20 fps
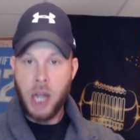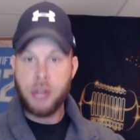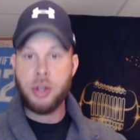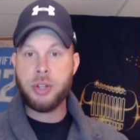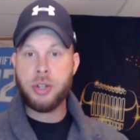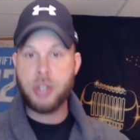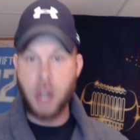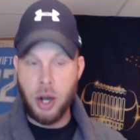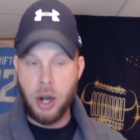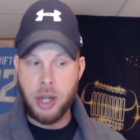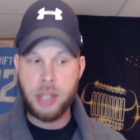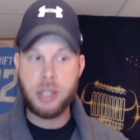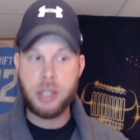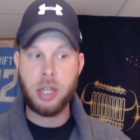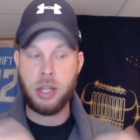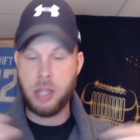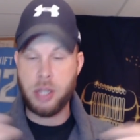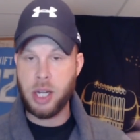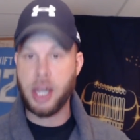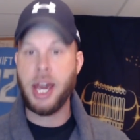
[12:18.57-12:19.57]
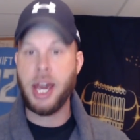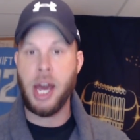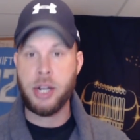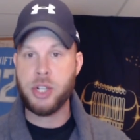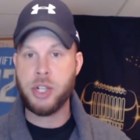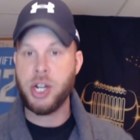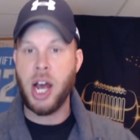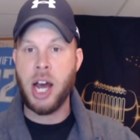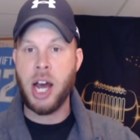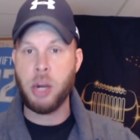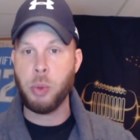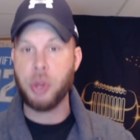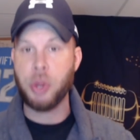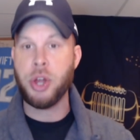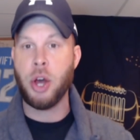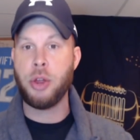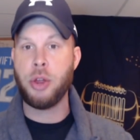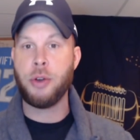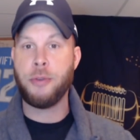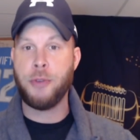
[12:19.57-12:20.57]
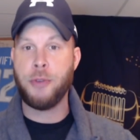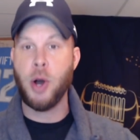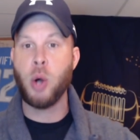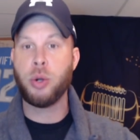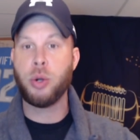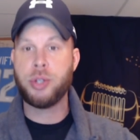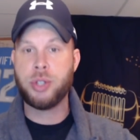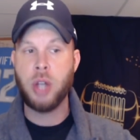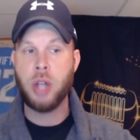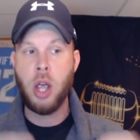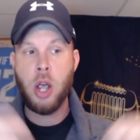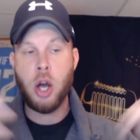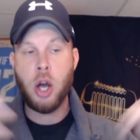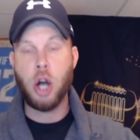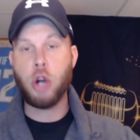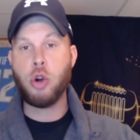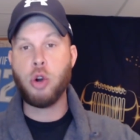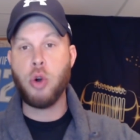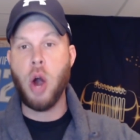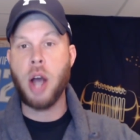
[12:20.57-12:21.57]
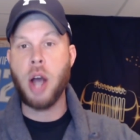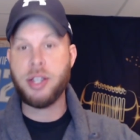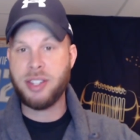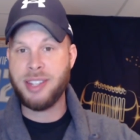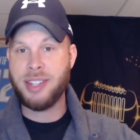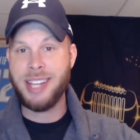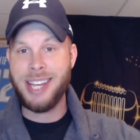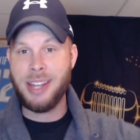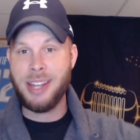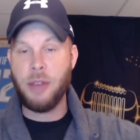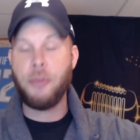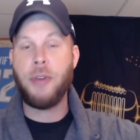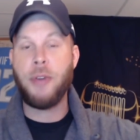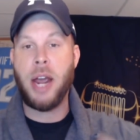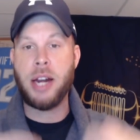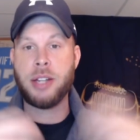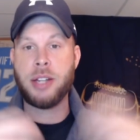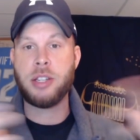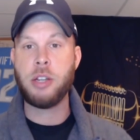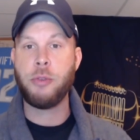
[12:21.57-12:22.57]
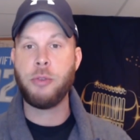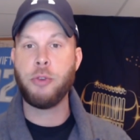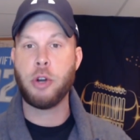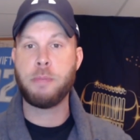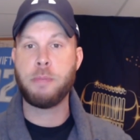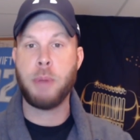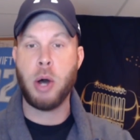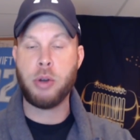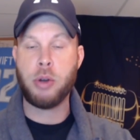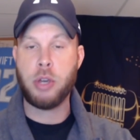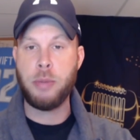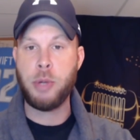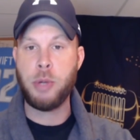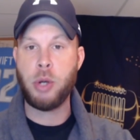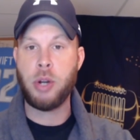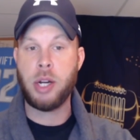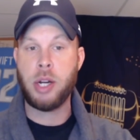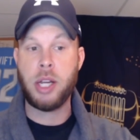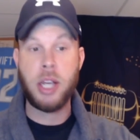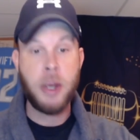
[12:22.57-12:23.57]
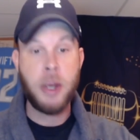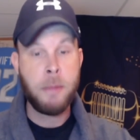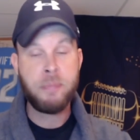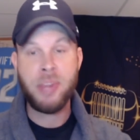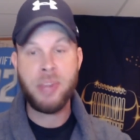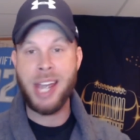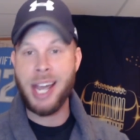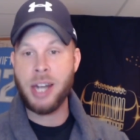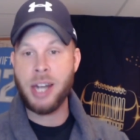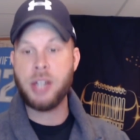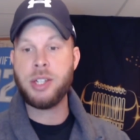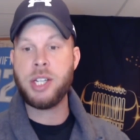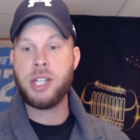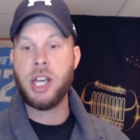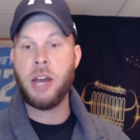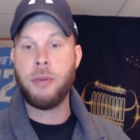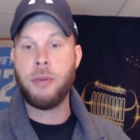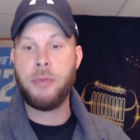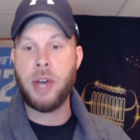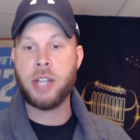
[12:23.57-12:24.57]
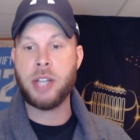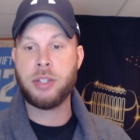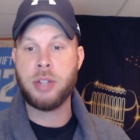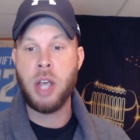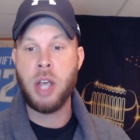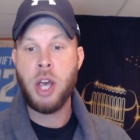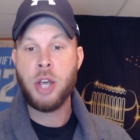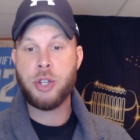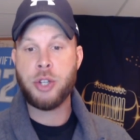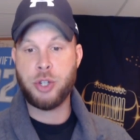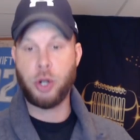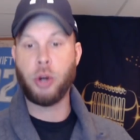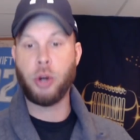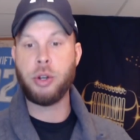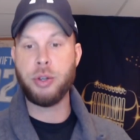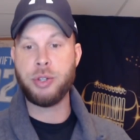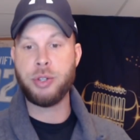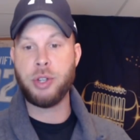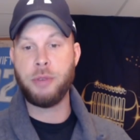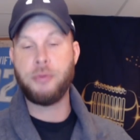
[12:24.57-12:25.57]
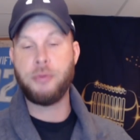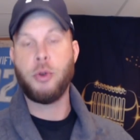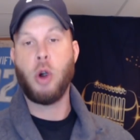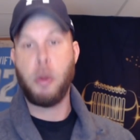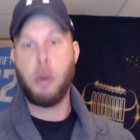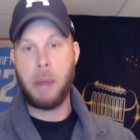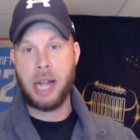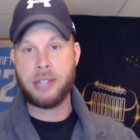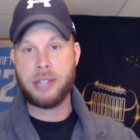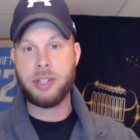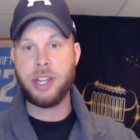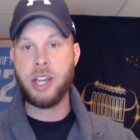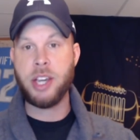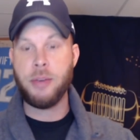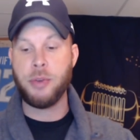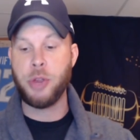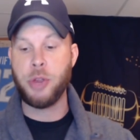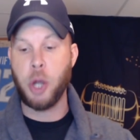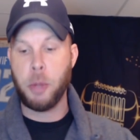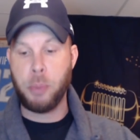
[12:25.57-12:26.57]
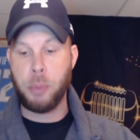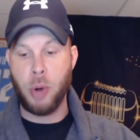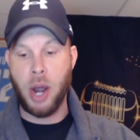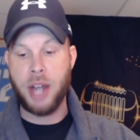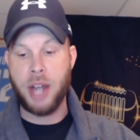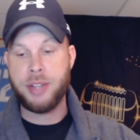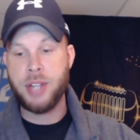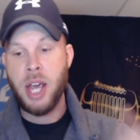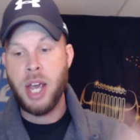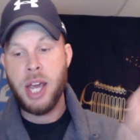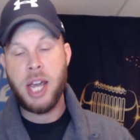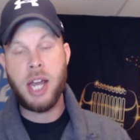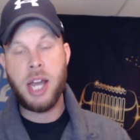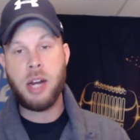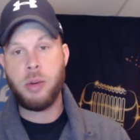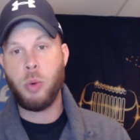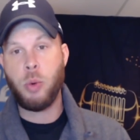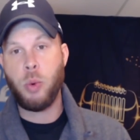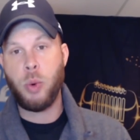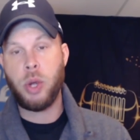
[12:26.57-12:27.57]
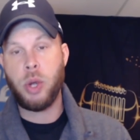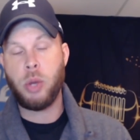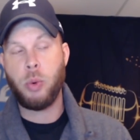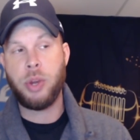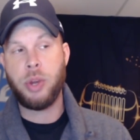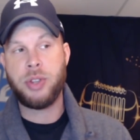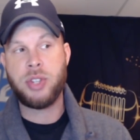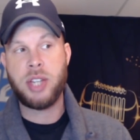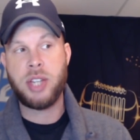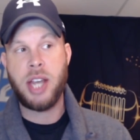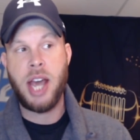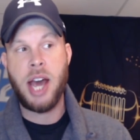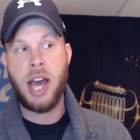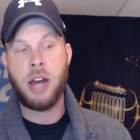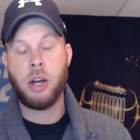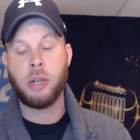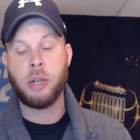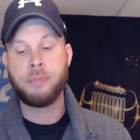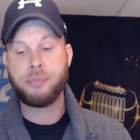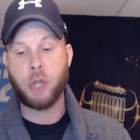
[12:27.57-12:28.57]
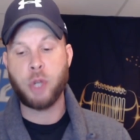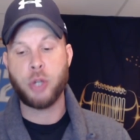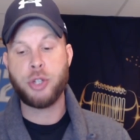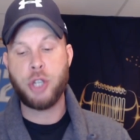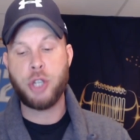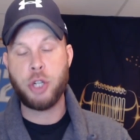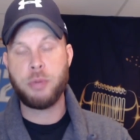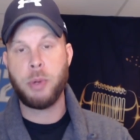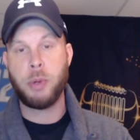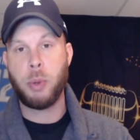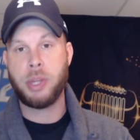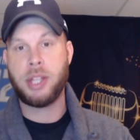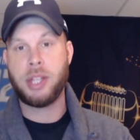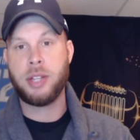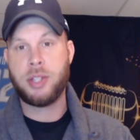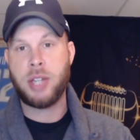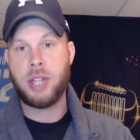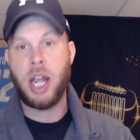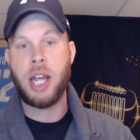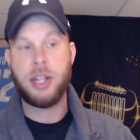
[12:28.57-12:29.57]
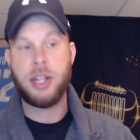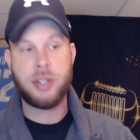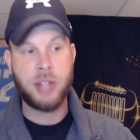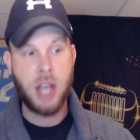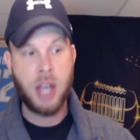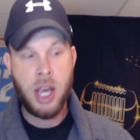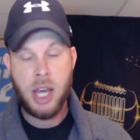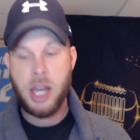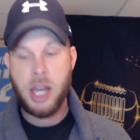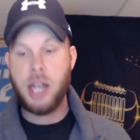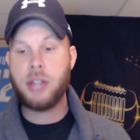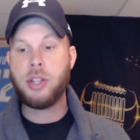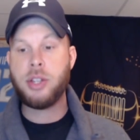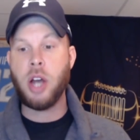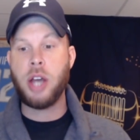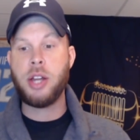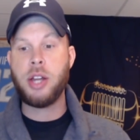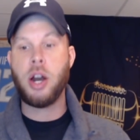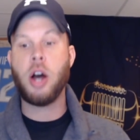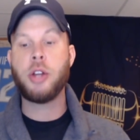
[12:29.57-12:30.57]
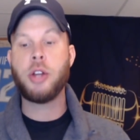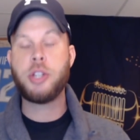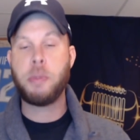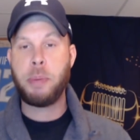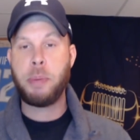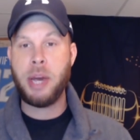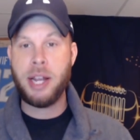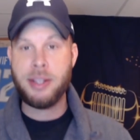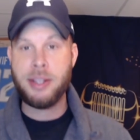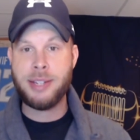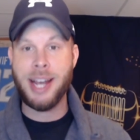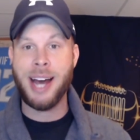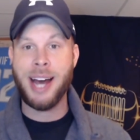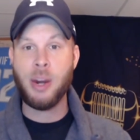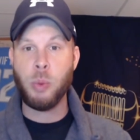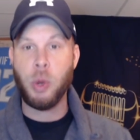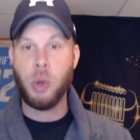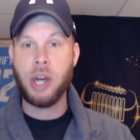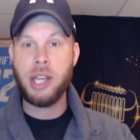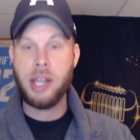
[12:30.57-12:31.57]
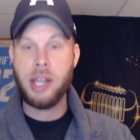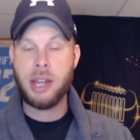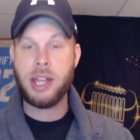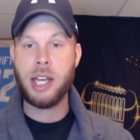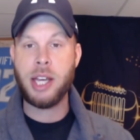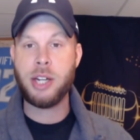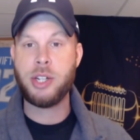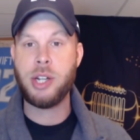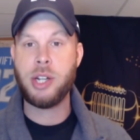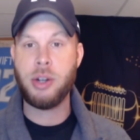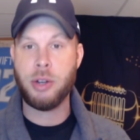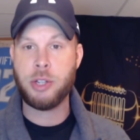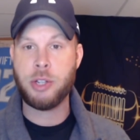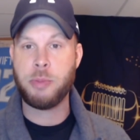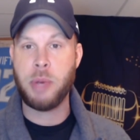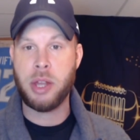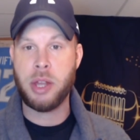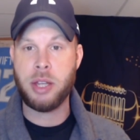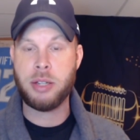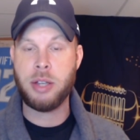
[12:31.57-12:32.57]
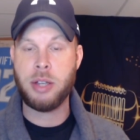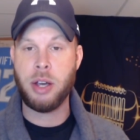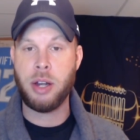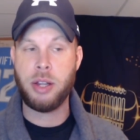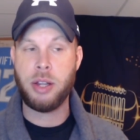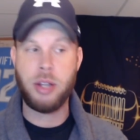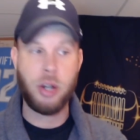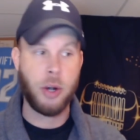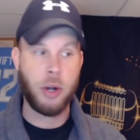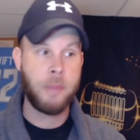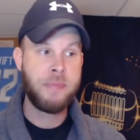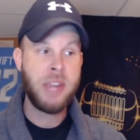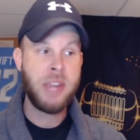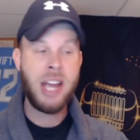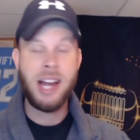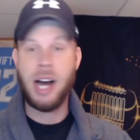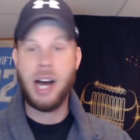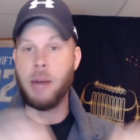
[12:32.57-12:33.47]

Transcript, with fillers: they're starting to, to catch on with other folks across the, the fantasy football community and in D F S circles and formats given their price. And with, with Seattle, or excuse me, with the Saints, it, it all depends on what you think Geno Smith is going to do. Uh,